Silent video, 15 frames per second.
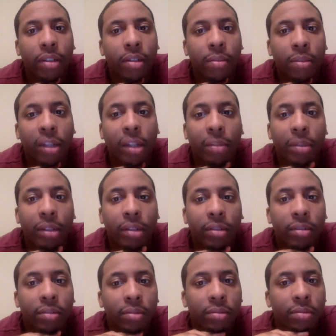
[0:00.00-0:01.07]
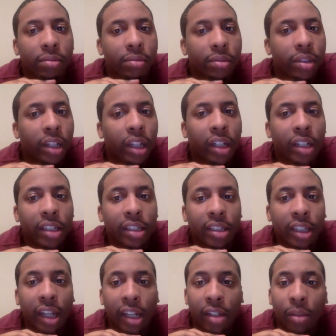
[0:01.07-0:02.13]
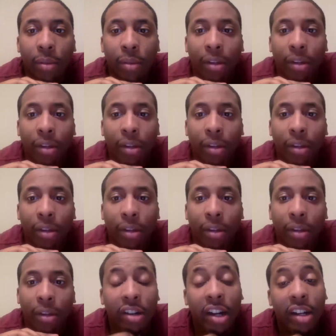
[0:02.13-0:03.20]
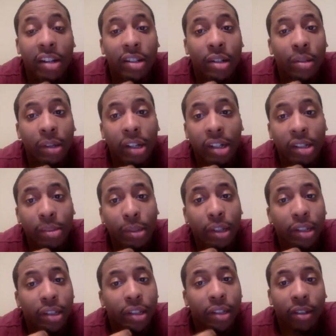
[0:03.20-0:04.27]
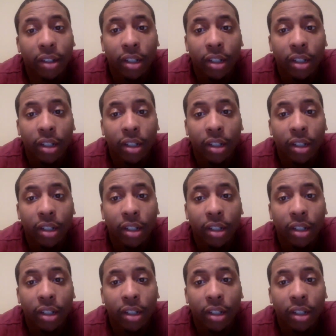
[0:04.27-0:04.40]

Maybe. Yeah, because nobody expects it. You're right. Nobody expects it.